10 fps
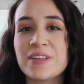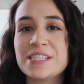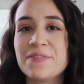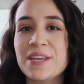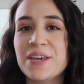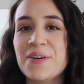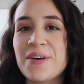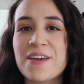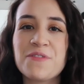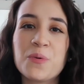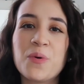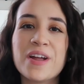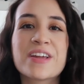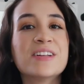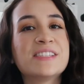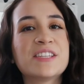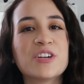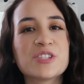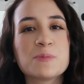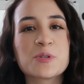this video. If you want,
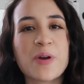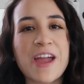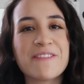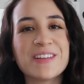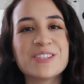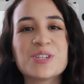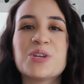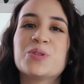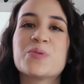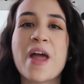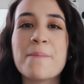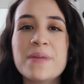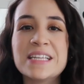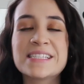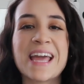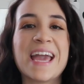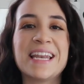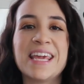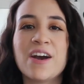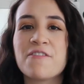consider subscribing so you do not miss
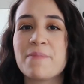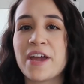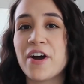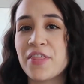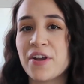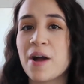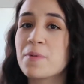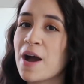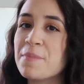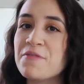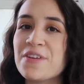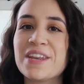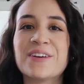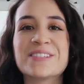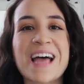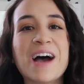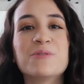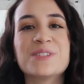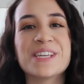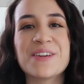any of my other upcoming videos. I
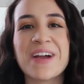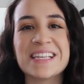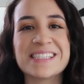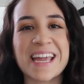will see you guys